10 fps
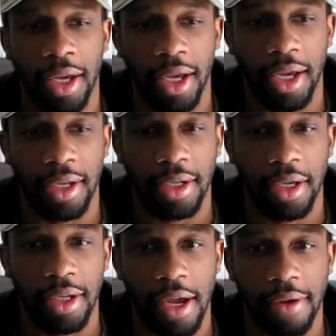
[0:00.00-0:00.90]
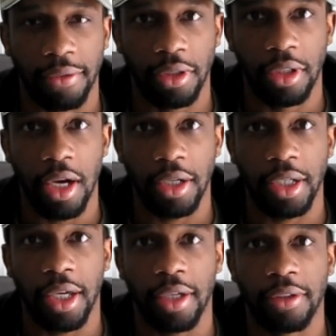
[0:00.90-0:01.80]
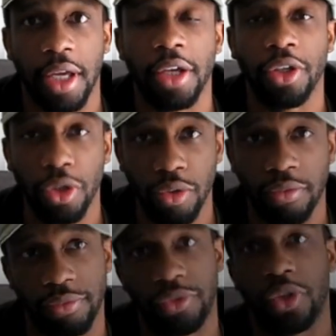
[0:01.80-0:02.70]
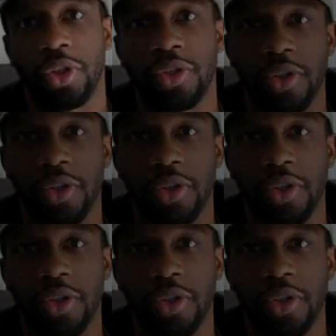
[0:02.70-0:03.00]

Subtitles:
And yeah, good luck, and thank you for your